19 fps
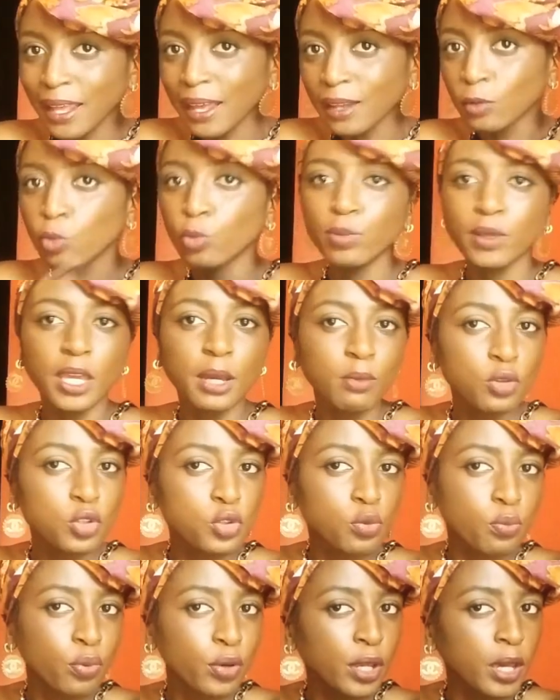that will be able
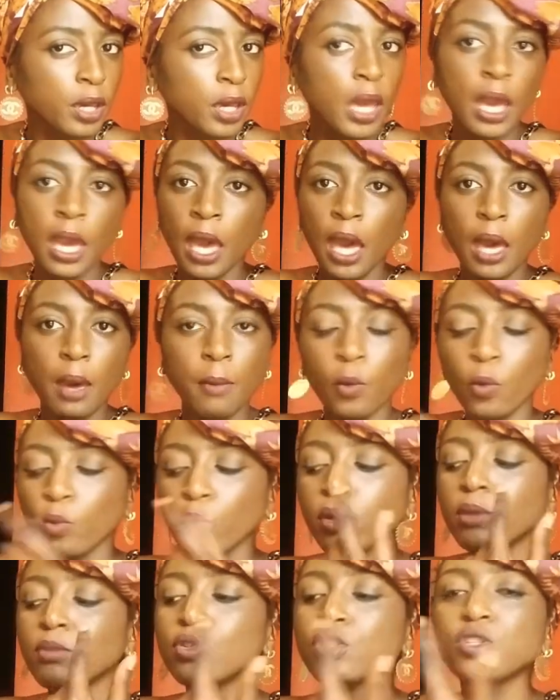
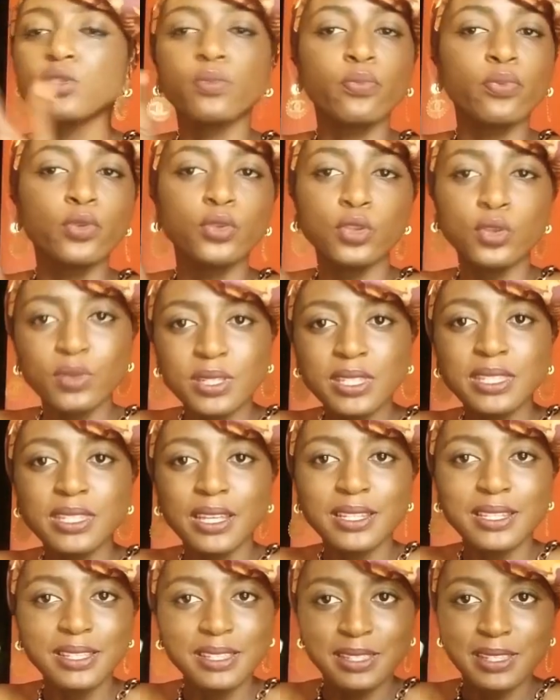to produce
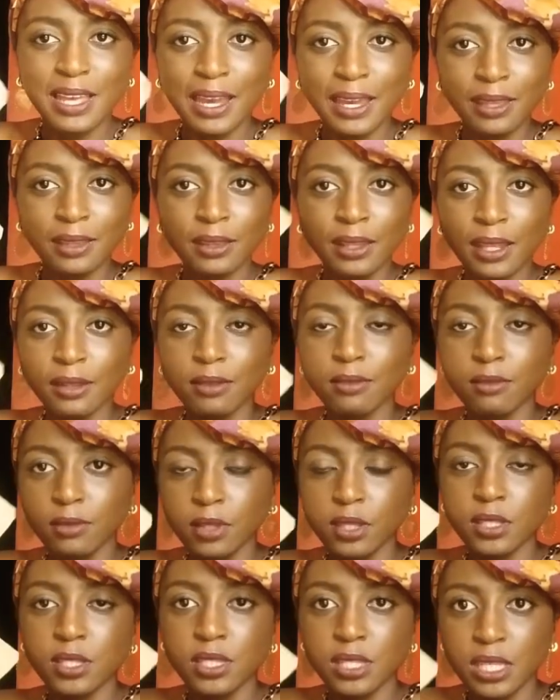the design that
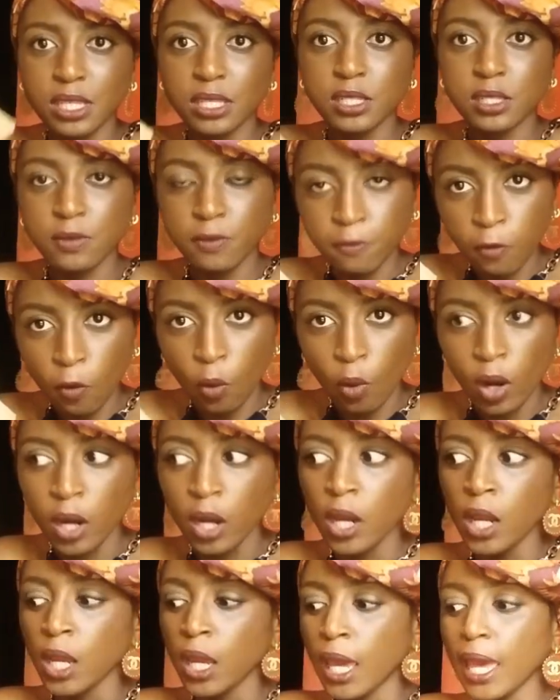this is for,
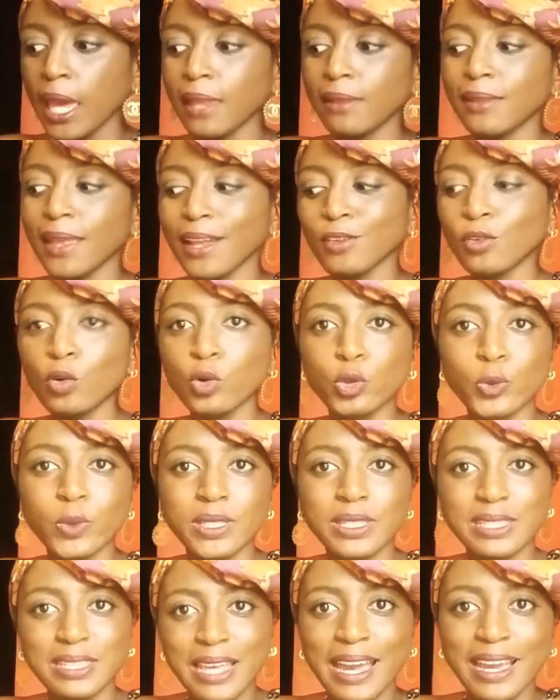and that goes
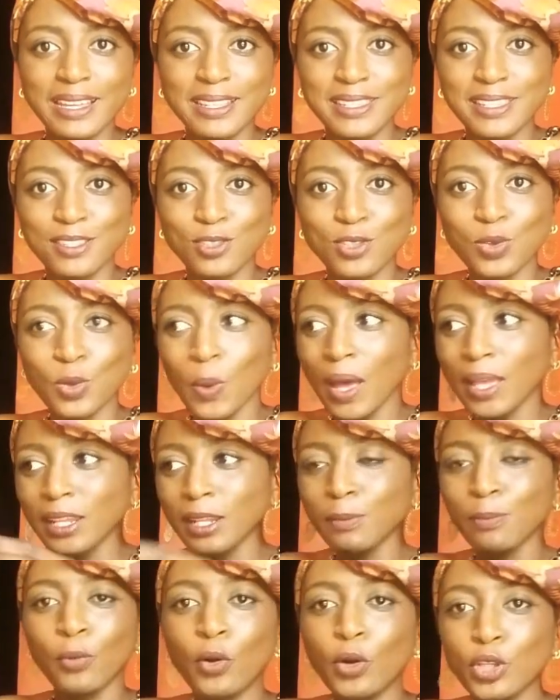with sizing. So at
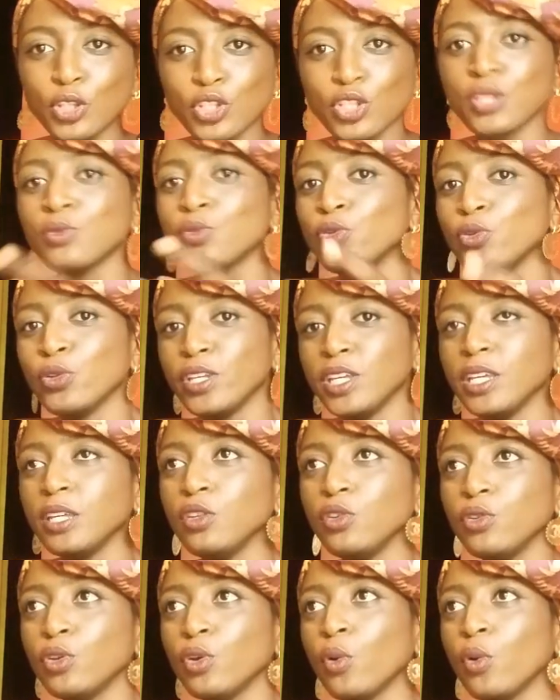that point, you need,